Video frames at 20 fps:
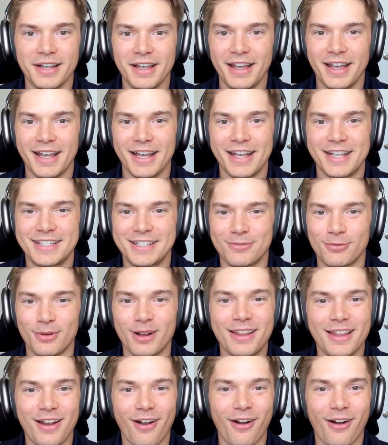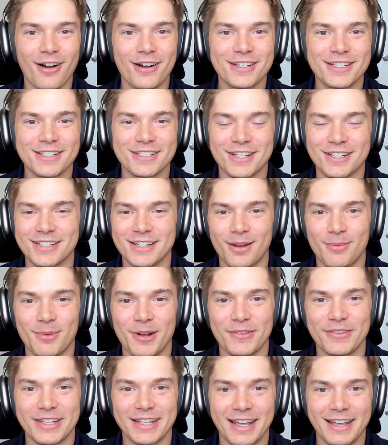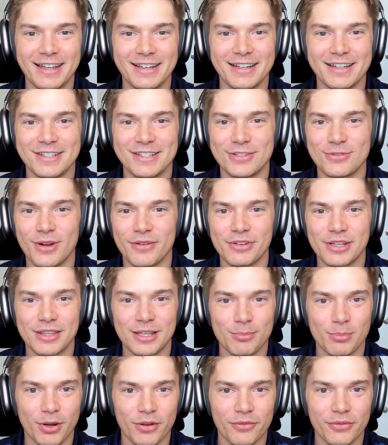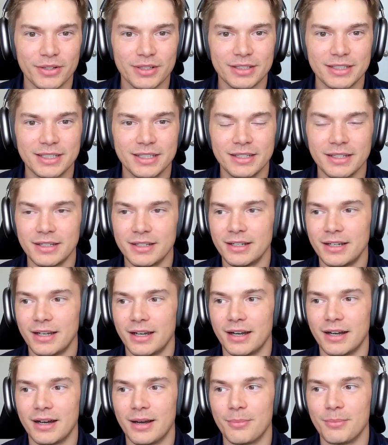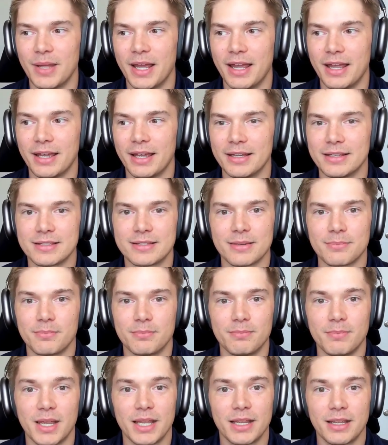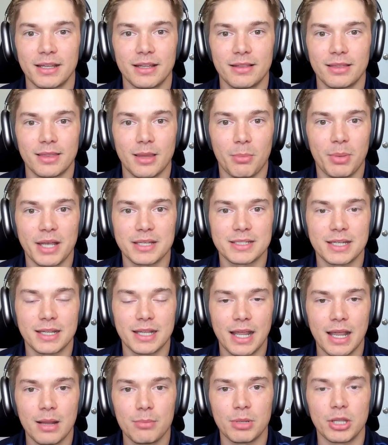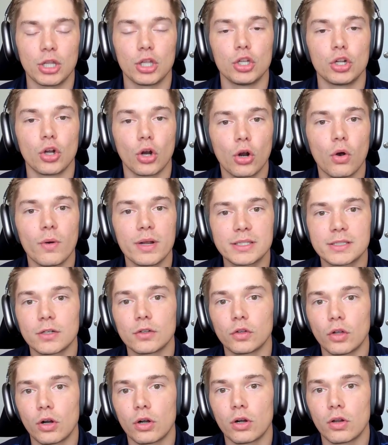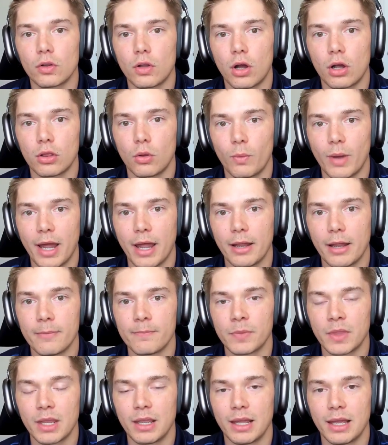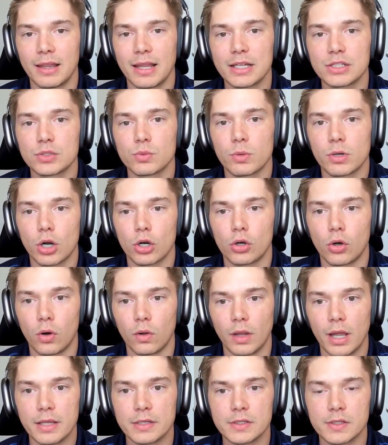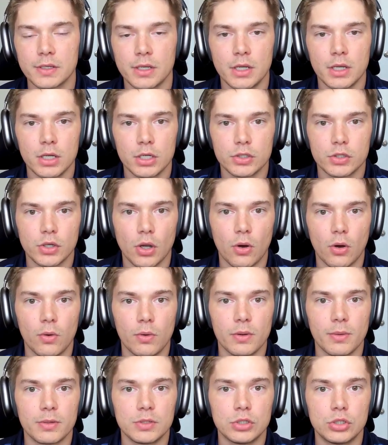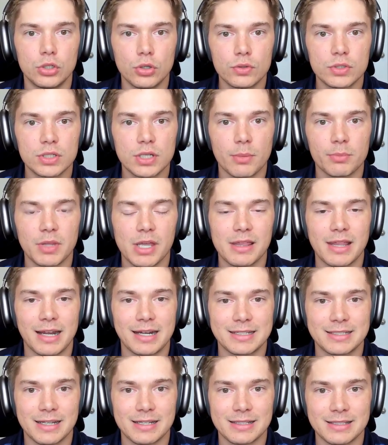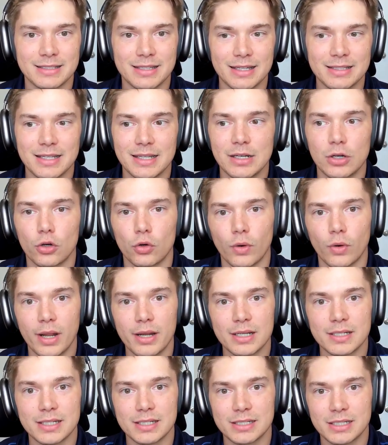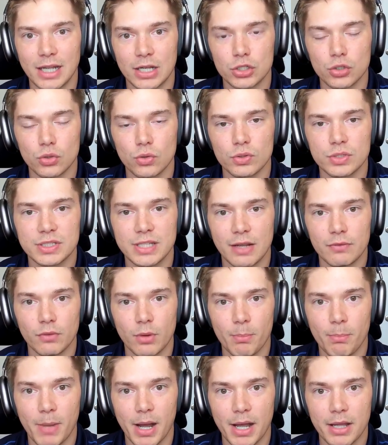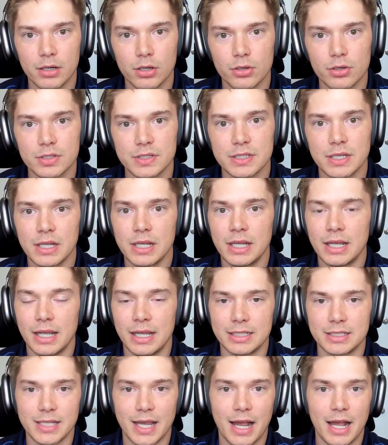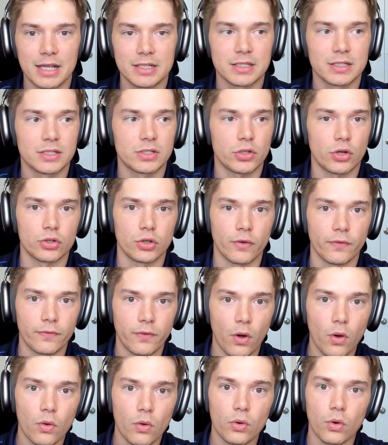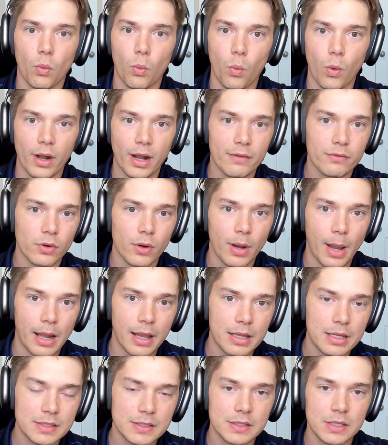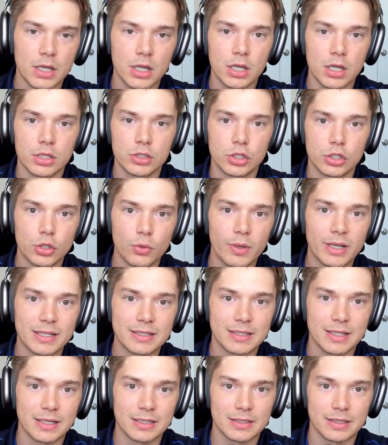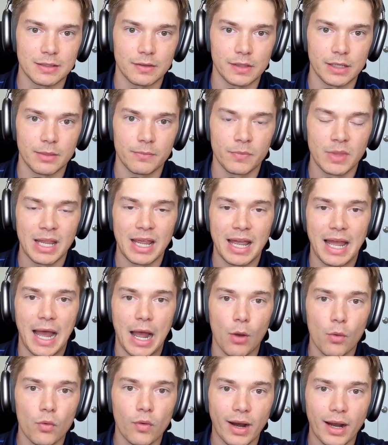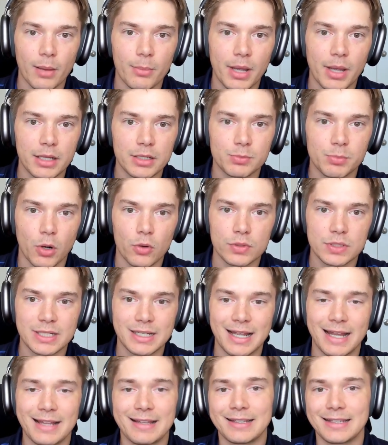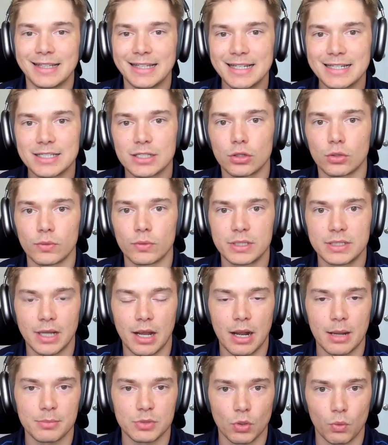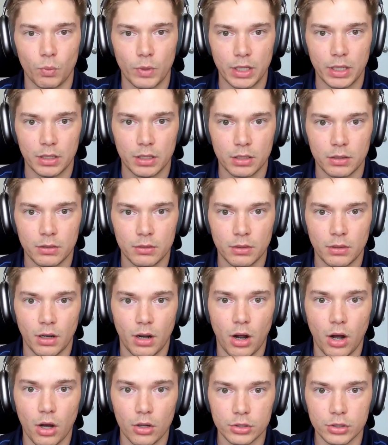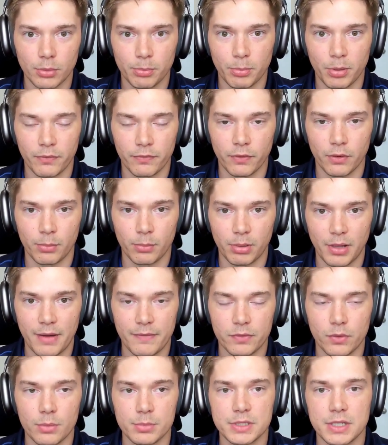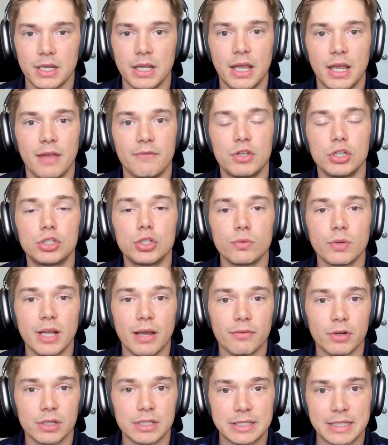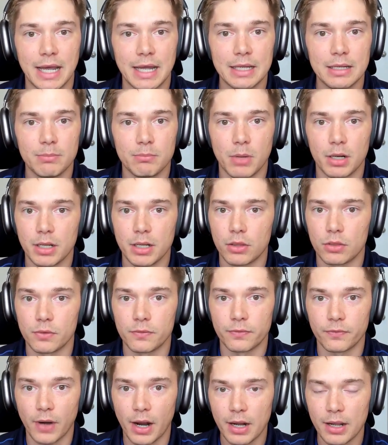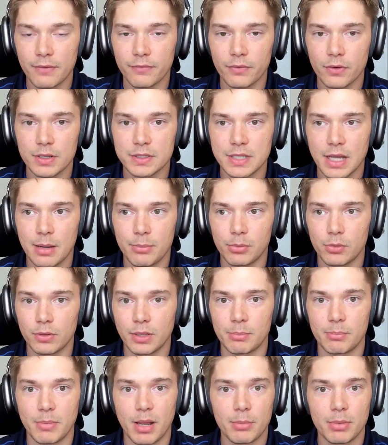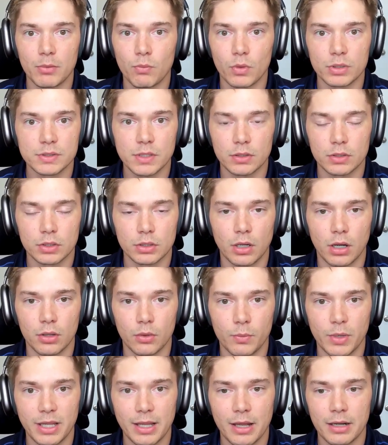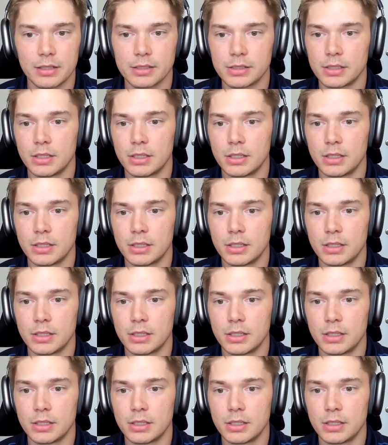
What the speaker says: It's really hard to just come out the gate and do everything perfectly and make it the best it can be. You're going to learn along the way. And that's what our goal is. So do something that is consistent, create a schedule, set reminders and tasks on your phone, whatever it is, to do it consistently. I would recommend posting at least 3 times a week on your preferred platforms. If you could do it every day, Monday through Friday, for example, and maybe once on the weekend,